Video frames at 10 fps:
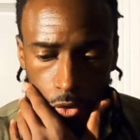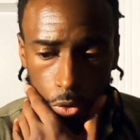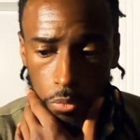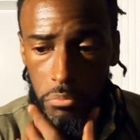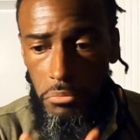
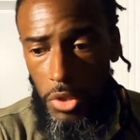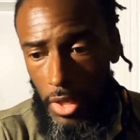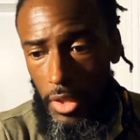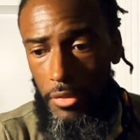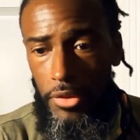So
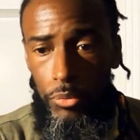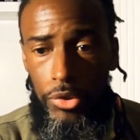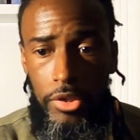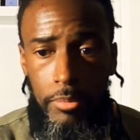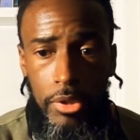I think
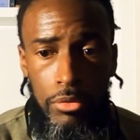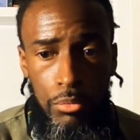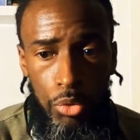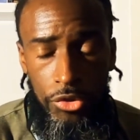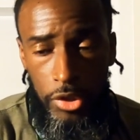we need to be a
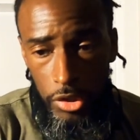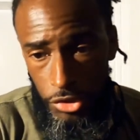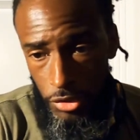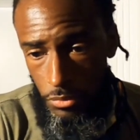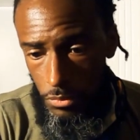little more
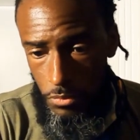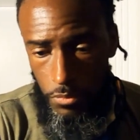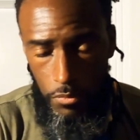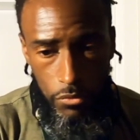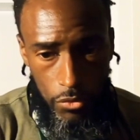diligent
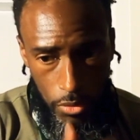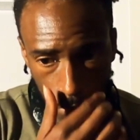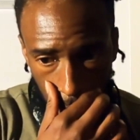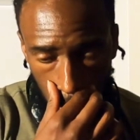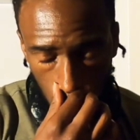
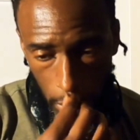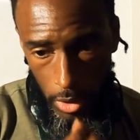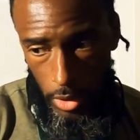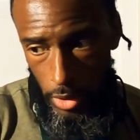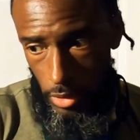
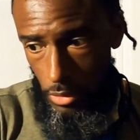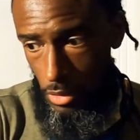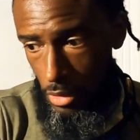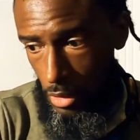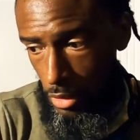and
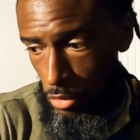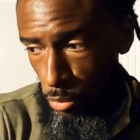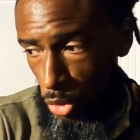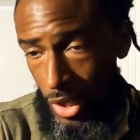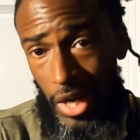a little
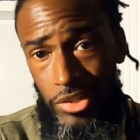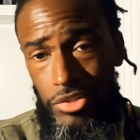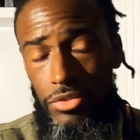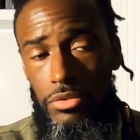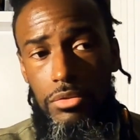more
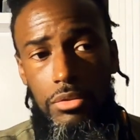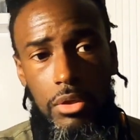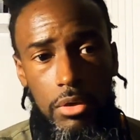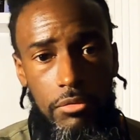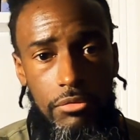conscious
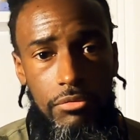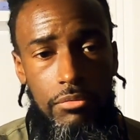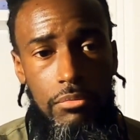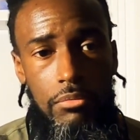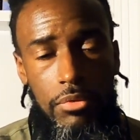of
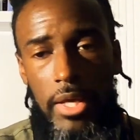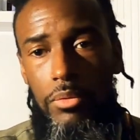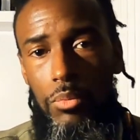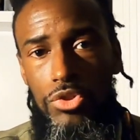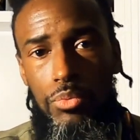
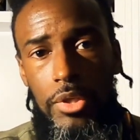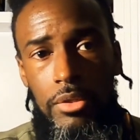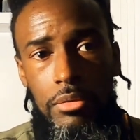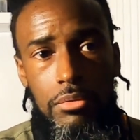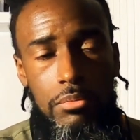that in which
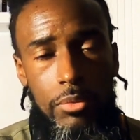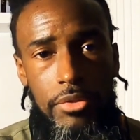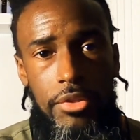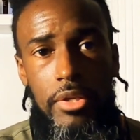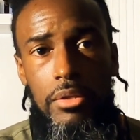we
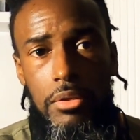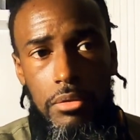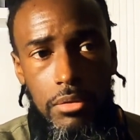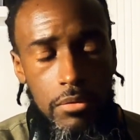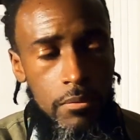think,
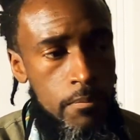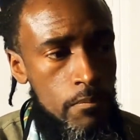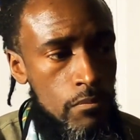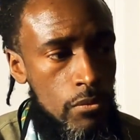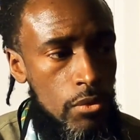
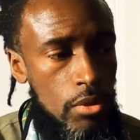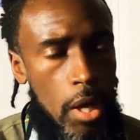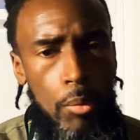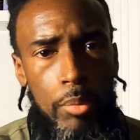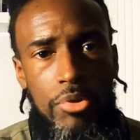
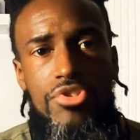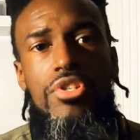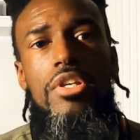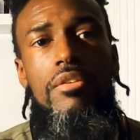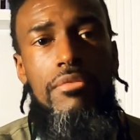how we
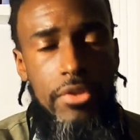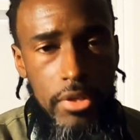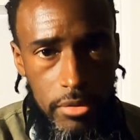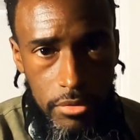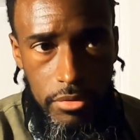perceive
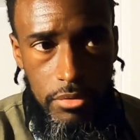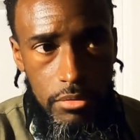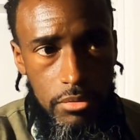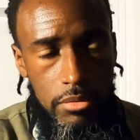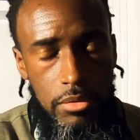things,
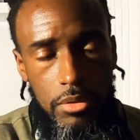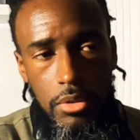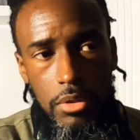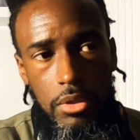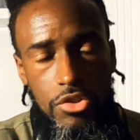
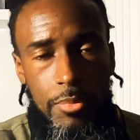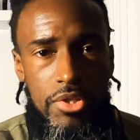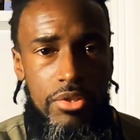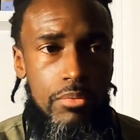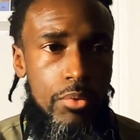
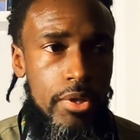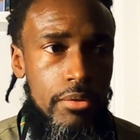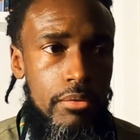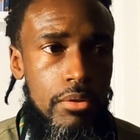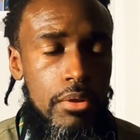especially
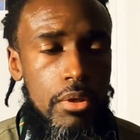when